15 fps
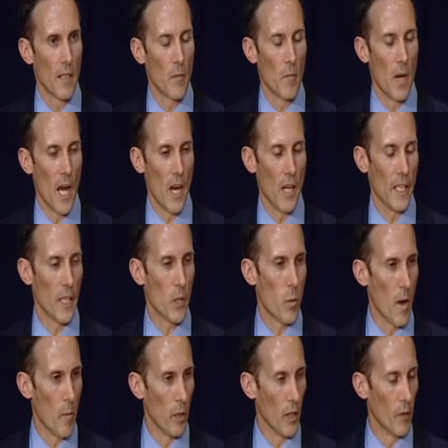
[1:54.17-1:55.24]
My only
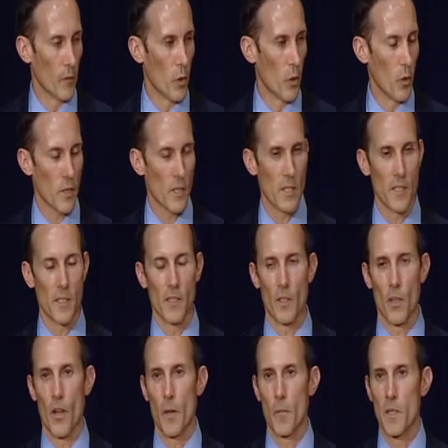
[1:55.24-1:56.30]
quibble, of course, as an
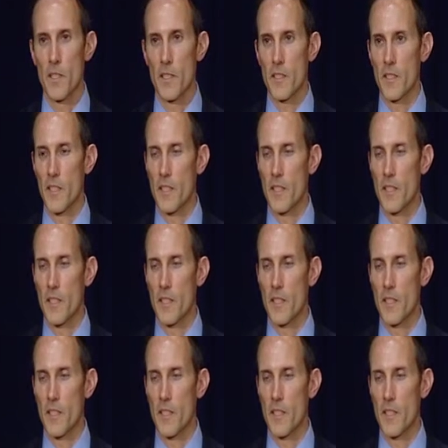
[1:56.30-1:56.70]
economist,